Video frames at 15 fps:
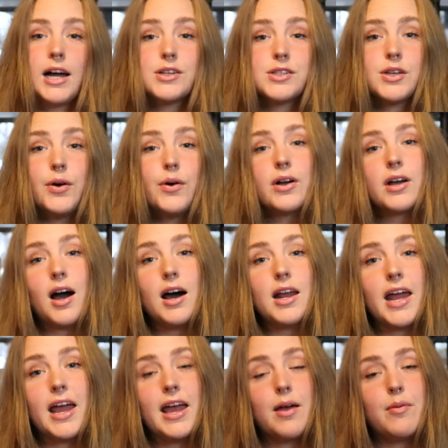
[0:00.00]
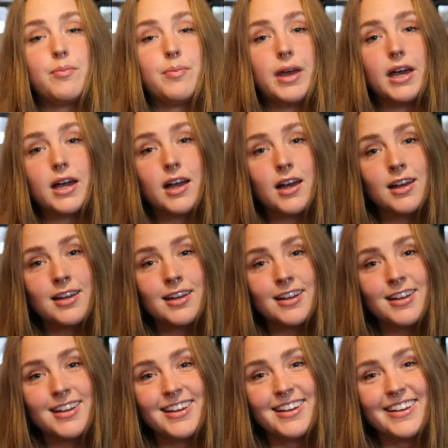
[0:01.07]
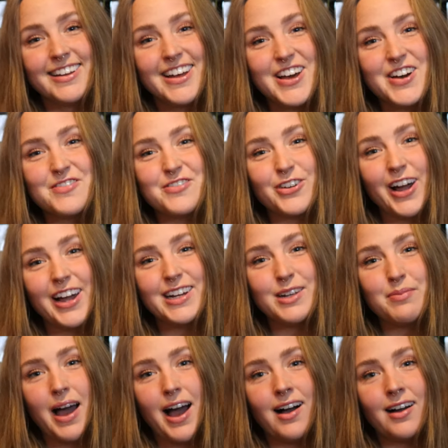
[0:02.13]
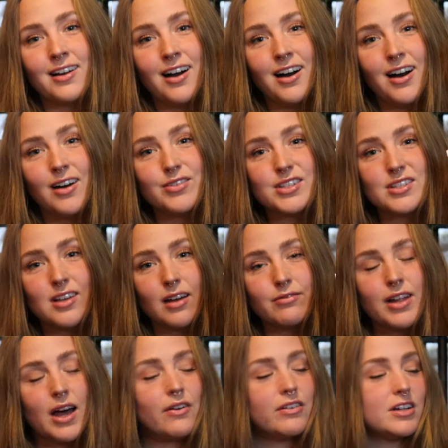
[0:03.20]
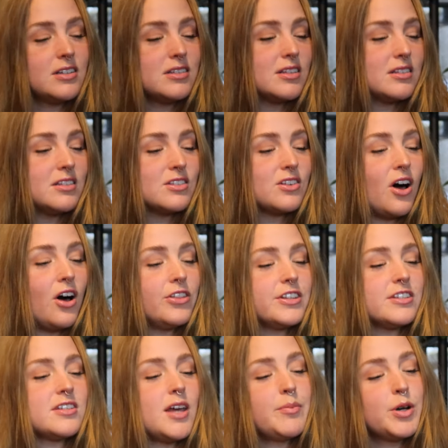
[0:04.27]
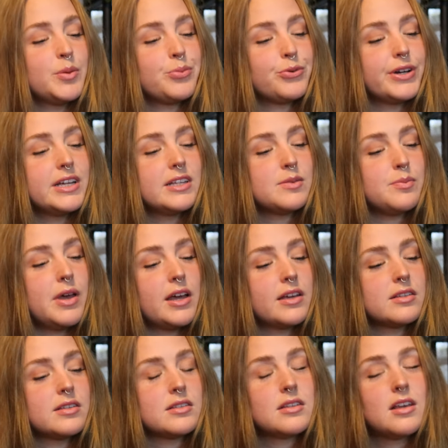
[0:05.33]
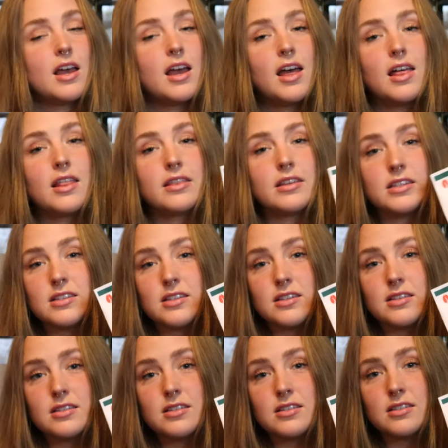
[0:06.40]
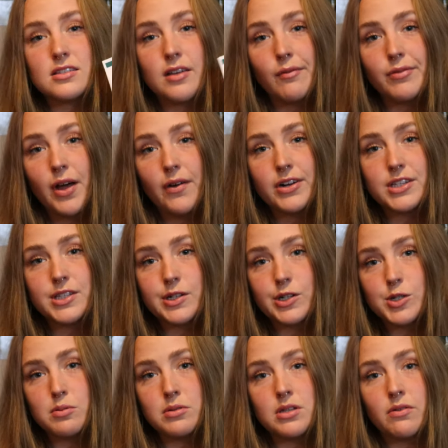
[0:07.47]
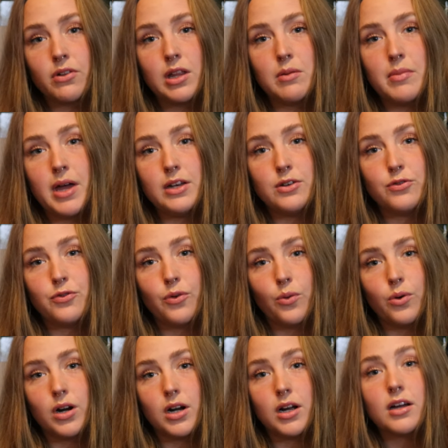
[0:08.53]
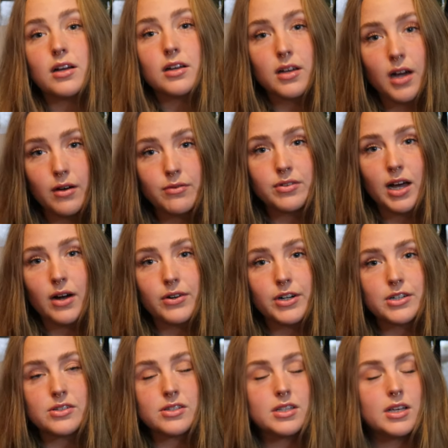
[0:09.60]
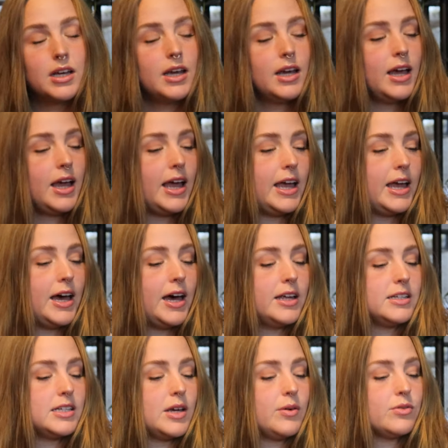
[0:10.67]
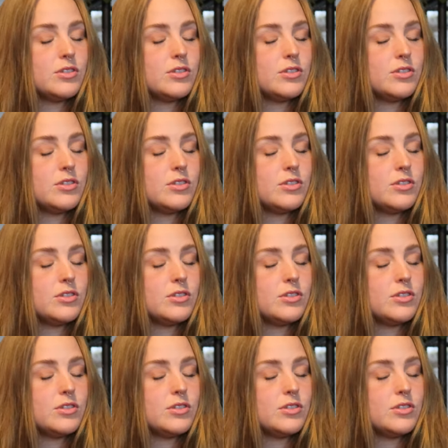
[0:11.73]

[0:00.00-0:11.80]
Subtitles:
I also got a big variety pack of sunflowers. This is called the Summer Breeze Mix. This is sunflowers that are specifically meant for cut flowers, and it